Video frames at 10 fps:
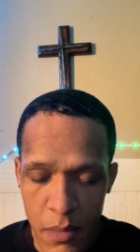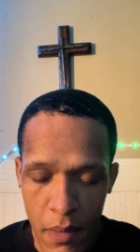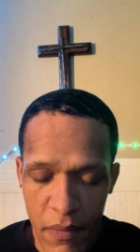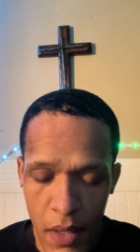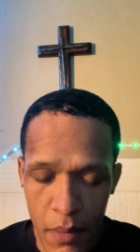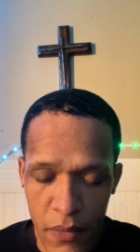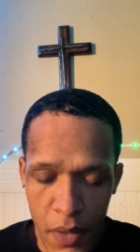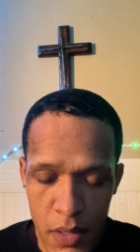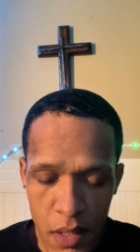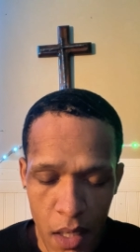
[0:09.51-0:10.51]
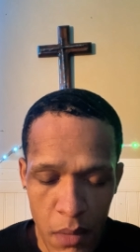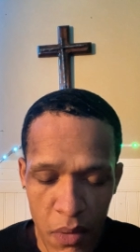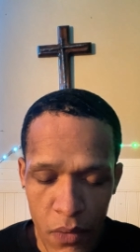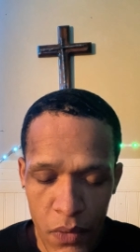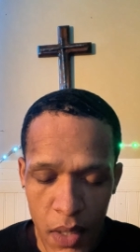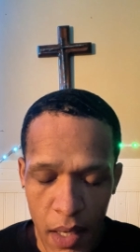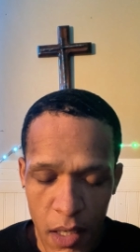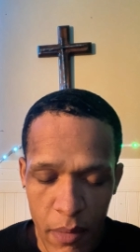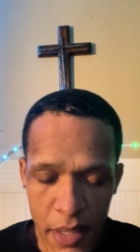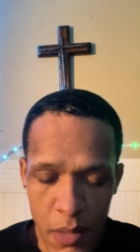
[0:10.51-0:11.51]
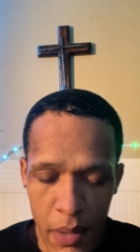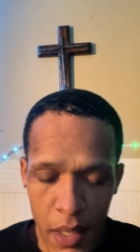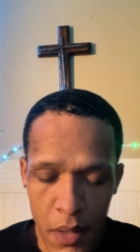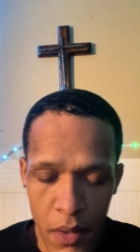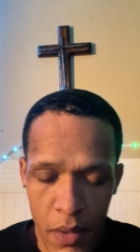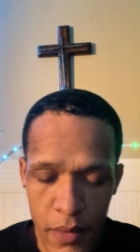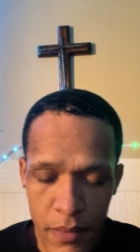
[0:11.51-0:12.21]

bless my family, friends, and other people for thank you, bless the planet.